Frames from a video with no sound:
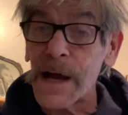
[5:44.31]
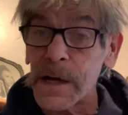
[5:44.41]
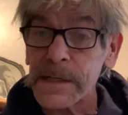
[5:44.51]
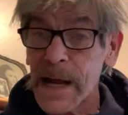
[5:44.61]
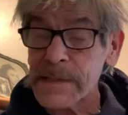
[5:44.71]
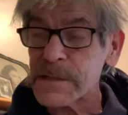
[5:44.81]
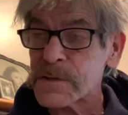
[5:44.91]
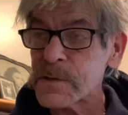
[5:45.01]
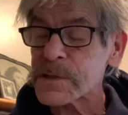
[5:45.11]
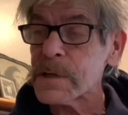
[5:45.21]

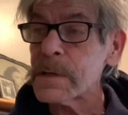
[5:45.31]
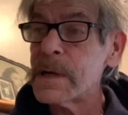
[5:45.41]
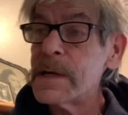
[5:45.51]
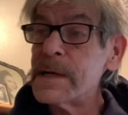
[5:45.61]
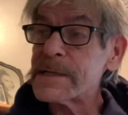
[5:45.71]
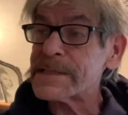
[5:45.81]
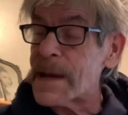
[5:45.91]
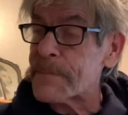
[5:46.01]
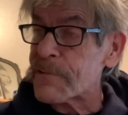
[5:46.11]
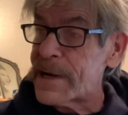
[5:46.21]
unconstitutional. To
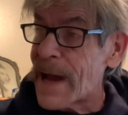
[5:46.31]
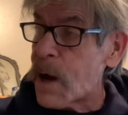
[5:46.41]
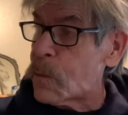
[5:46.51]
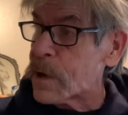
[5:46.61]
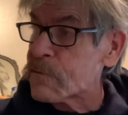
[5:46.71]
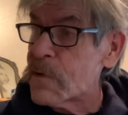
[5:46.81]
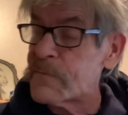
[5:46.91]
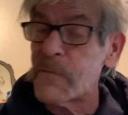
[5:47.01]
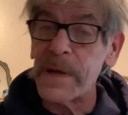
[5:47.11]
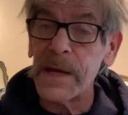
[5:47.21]
separate out one
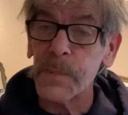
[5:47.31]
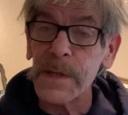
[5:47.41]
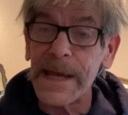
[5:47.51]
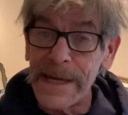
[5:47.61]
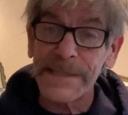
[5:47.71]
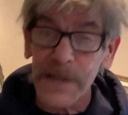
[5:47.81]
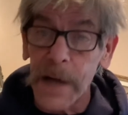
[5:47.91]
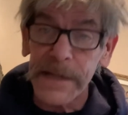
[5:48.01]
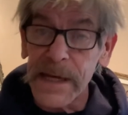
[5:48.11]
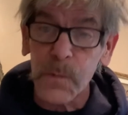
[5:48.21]
group of people is
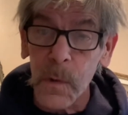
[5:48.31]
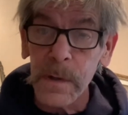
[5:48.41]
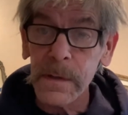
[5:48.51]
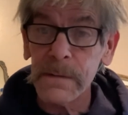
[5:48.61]
unequal.